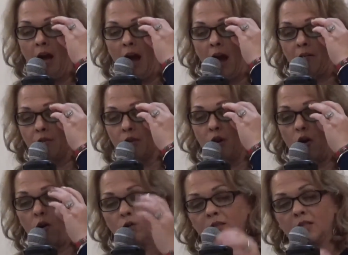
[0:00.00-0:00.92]
I
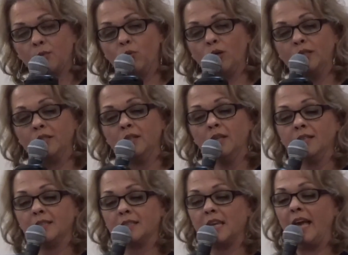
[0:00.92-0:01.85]
recall someone
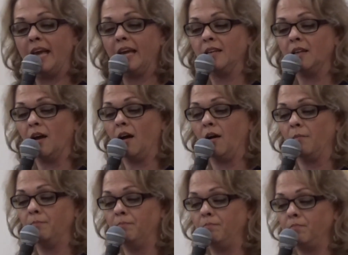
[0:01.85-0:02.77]

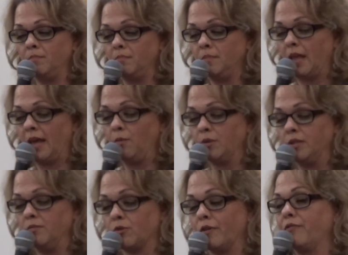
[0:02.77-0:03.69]
saying they
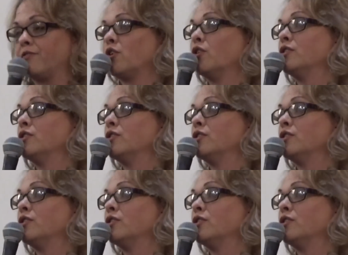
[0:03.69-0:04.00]
would refer